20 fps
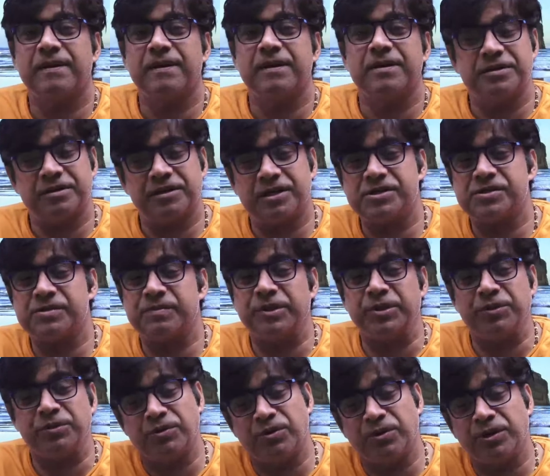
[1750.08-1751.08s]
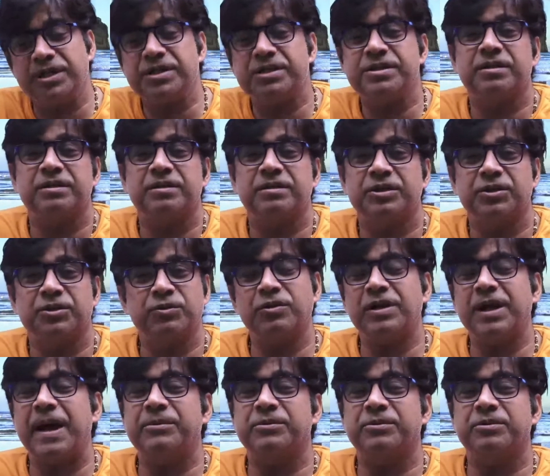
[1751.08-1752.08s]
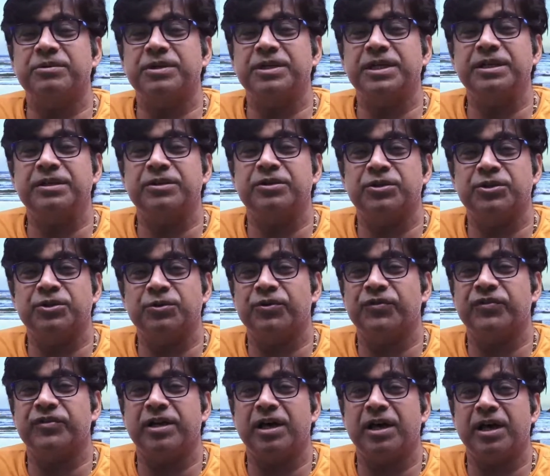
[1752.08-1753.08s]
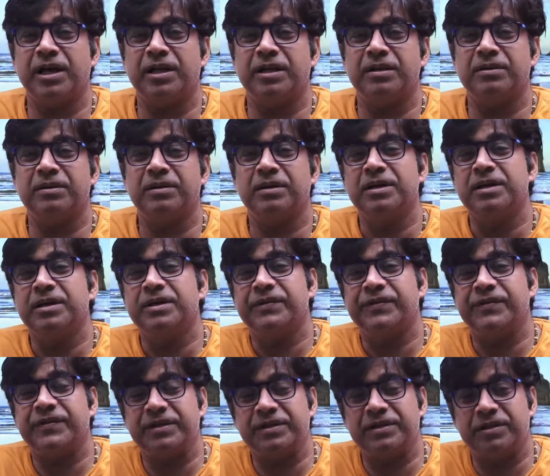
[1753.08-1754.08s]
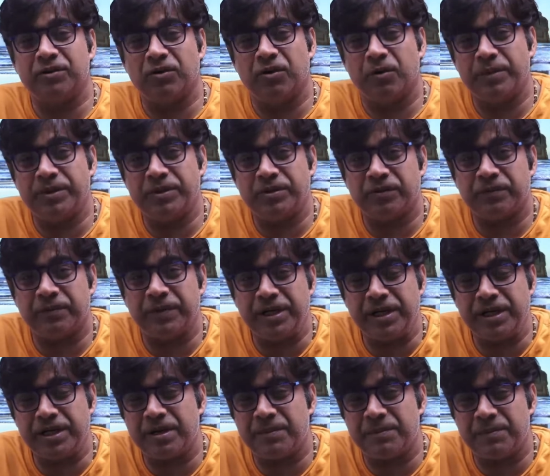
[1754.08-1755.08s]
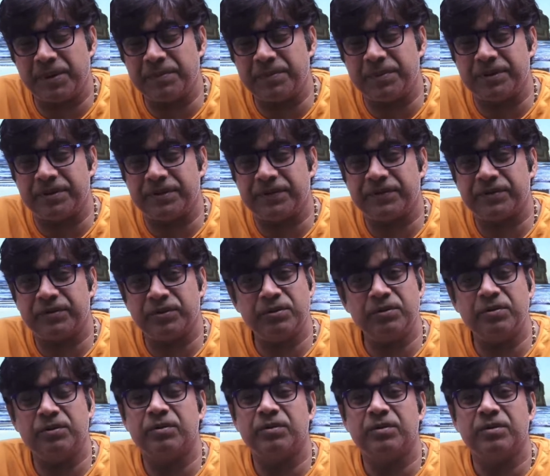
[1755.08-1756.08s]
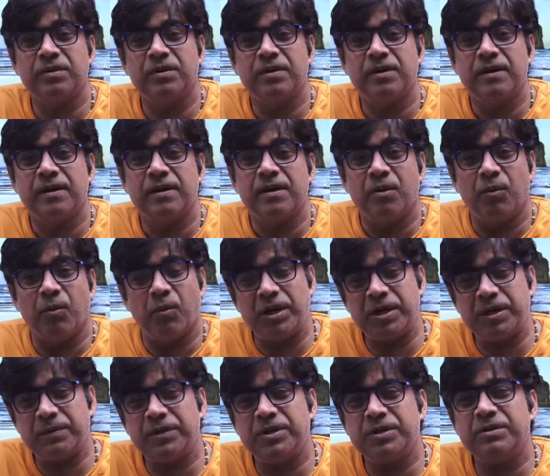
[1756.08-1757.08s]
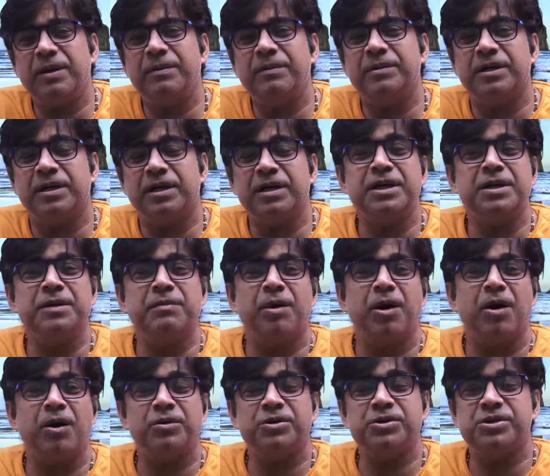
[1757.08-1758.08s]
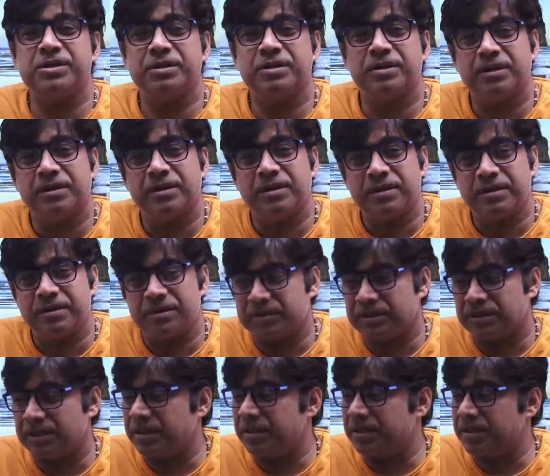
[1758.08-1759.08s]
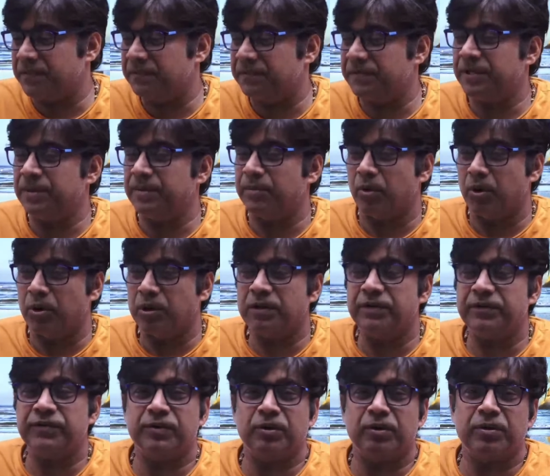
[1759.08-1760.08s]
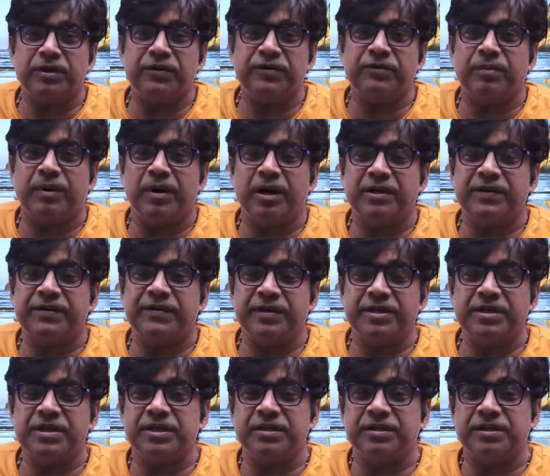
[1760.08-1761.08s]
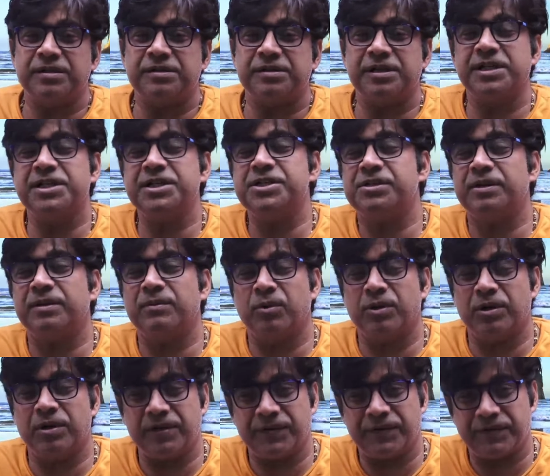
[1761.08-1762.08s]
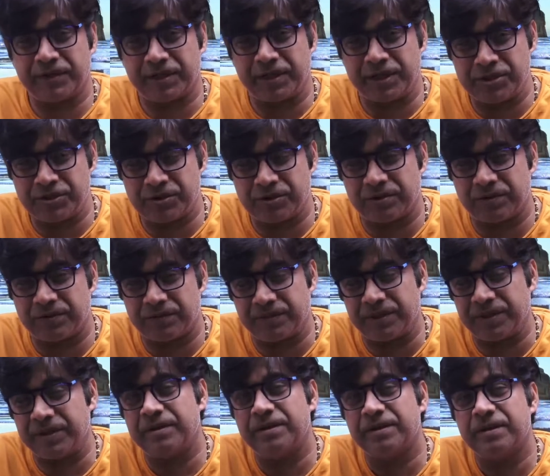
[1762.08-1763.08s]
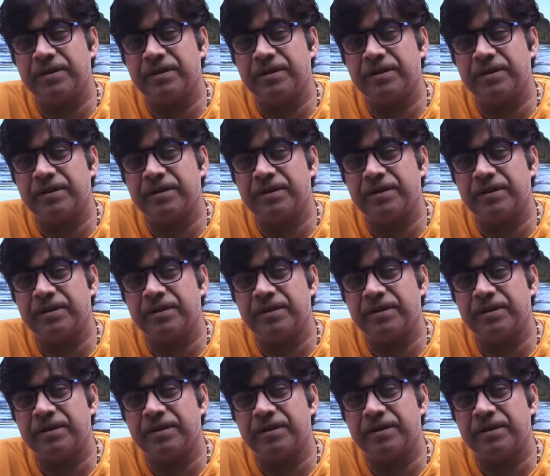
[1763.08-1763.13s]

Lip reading: Trust me, you know it. You don't have to read Yojana and see the government of India papers. No. Whatever you have learned about the different models on a smart city, the traditional models in geography.